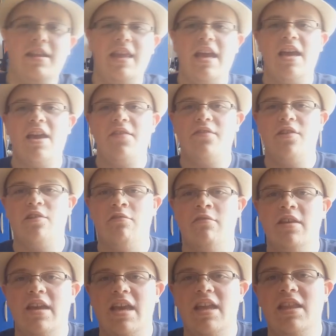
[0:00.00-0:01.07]
They give
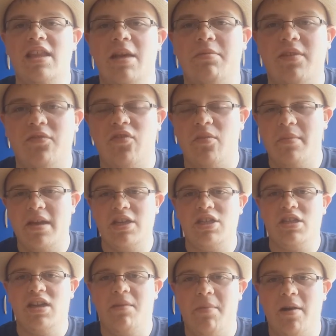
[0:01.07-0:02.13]
you in-depth
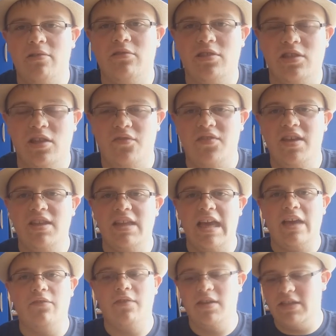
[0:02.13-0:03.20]
information about the Slovene
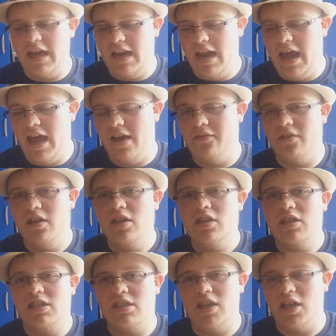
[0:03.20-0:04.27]
language and have
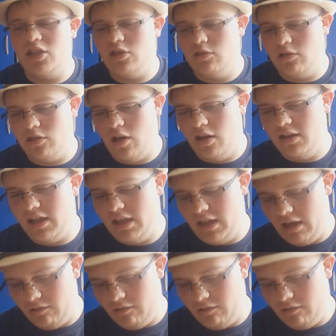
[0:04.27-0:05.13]
such good content